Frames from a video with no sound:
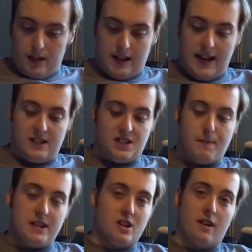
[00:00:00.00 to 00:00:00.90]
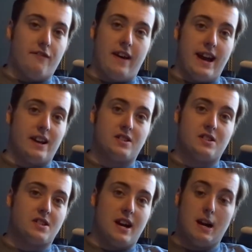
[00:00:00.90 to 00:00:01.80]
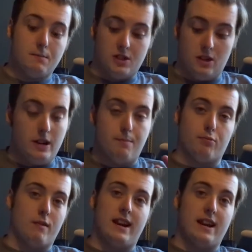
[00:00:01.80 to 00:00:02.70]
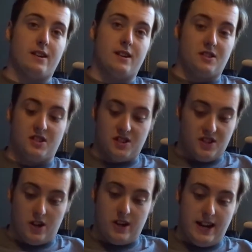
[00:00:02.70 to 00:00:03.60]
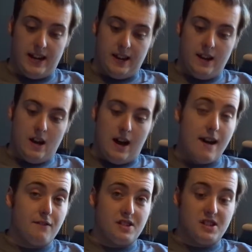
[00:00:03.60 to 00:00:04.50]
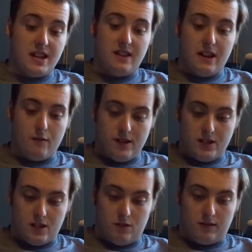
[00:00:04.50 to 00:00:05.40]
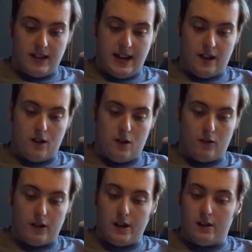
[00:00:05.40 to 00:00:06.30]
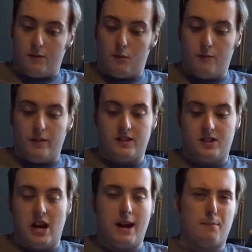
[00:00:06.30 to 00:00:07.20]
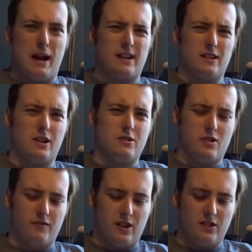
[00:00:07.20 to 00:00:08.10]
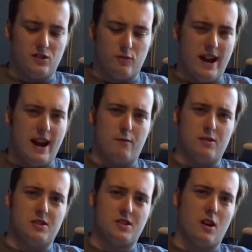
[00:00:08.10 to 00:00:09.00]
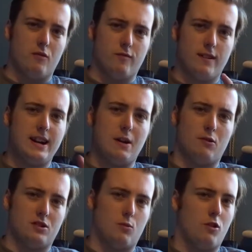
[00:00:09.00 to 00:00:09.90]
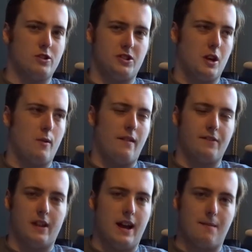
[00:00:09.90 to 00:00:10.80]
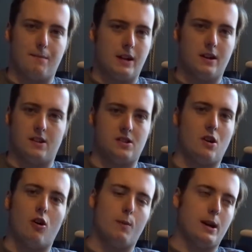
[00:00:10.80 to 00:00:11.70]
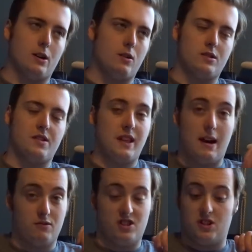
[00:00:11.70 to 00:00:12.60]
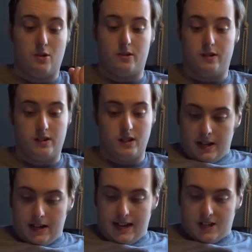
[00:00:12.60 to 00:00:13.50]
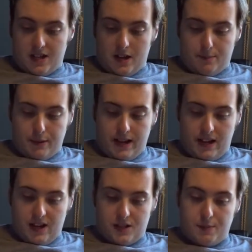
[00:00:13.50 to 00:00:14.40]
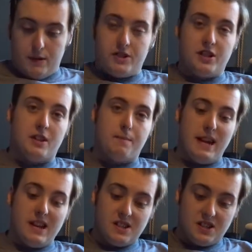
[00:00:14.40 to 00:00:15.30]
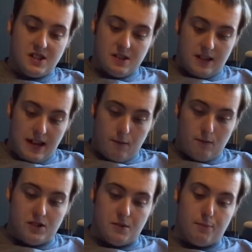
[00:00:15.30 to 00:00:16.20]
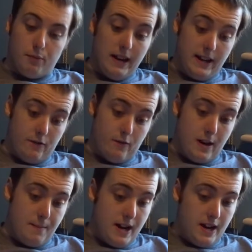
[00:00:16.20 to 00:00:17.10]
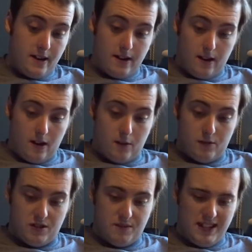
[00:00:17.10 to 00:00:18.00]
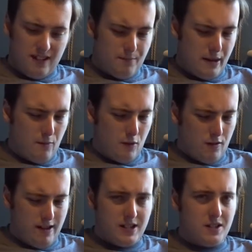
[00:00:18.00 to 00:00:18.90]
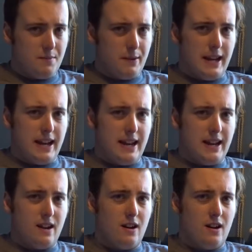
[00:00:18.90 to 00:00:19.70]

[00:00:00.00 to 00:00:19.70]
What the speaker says: Again, special effects, absolutely brilliant and stunning. I haven't seen the original King Kong, the one with Jack Black that goes on for like 3 hours. I really want to watch it though after that because, oh my god, that was so good. Next up is Beauty and the Beast. That was a brilliant remake. I was a little bit worried at the beginning.